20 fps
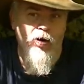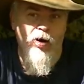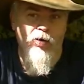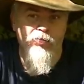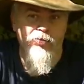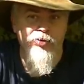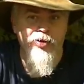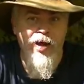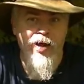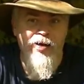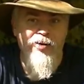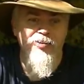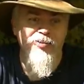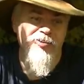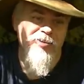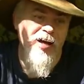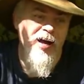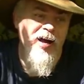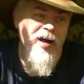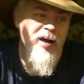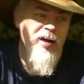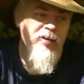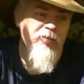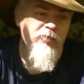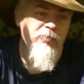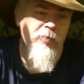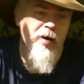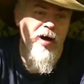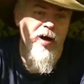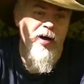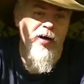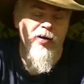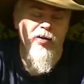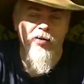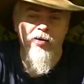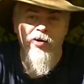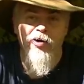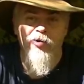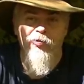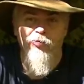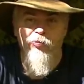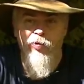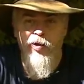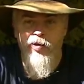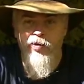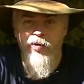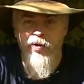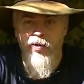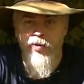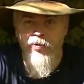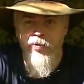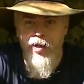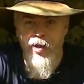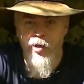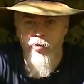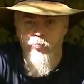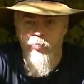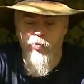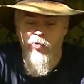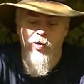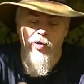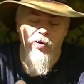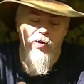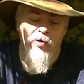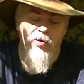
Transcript: on the outside of my redneck camper.